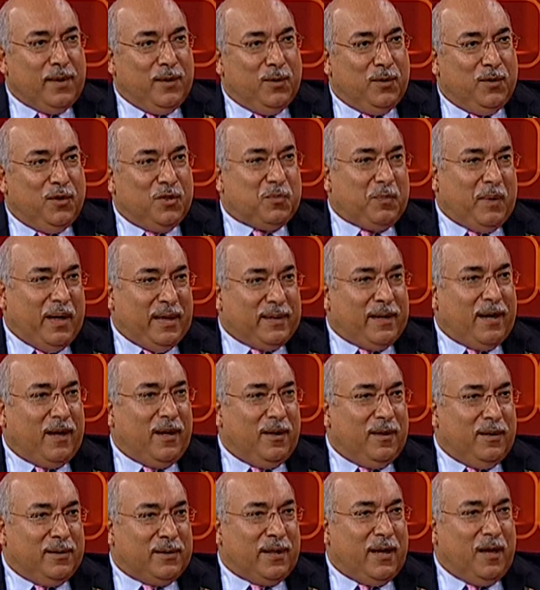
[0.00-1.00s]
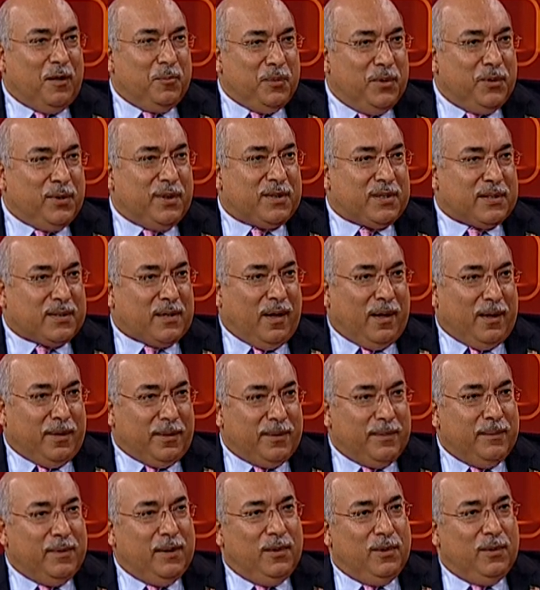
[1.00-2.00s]
who's my Talmudic
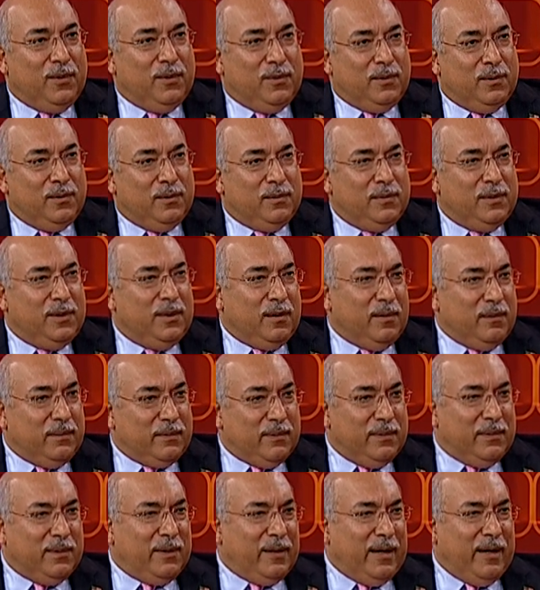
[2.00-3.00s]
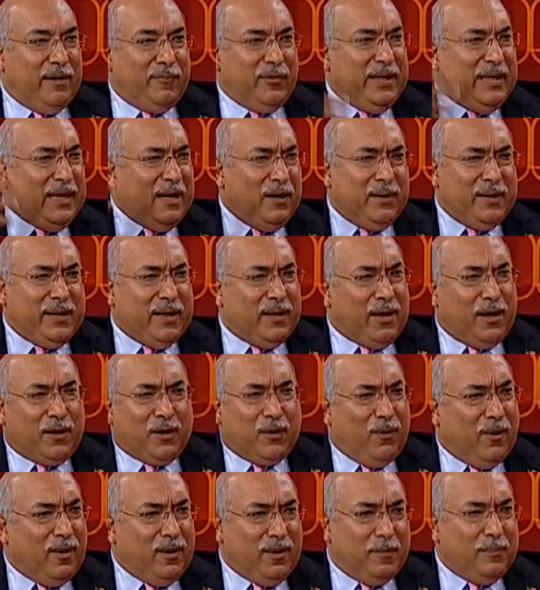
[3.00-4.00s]
scholar, who, every now and then I
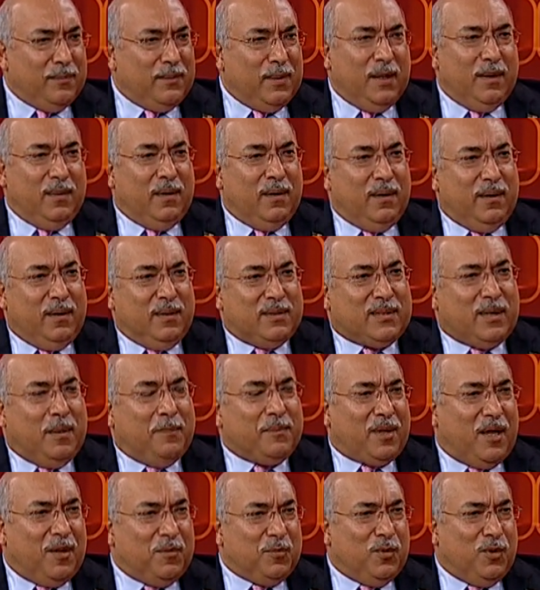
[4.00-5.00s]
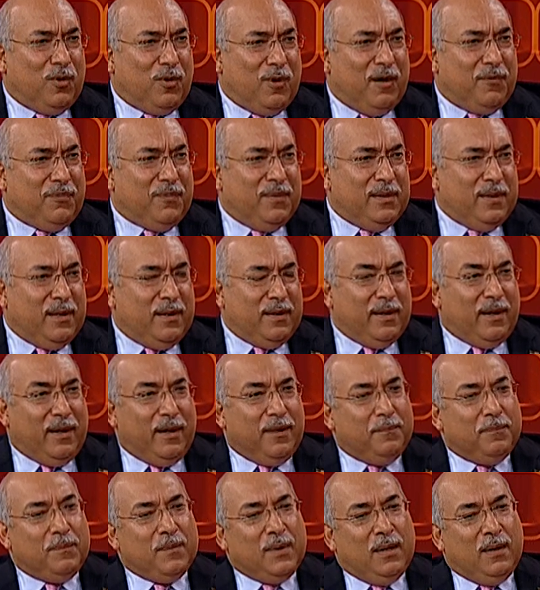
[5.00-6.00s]
call him, sometimes more often than
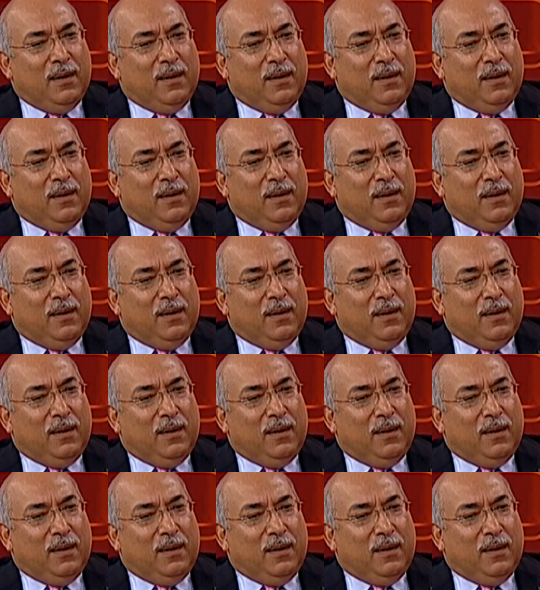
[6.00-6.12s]
not.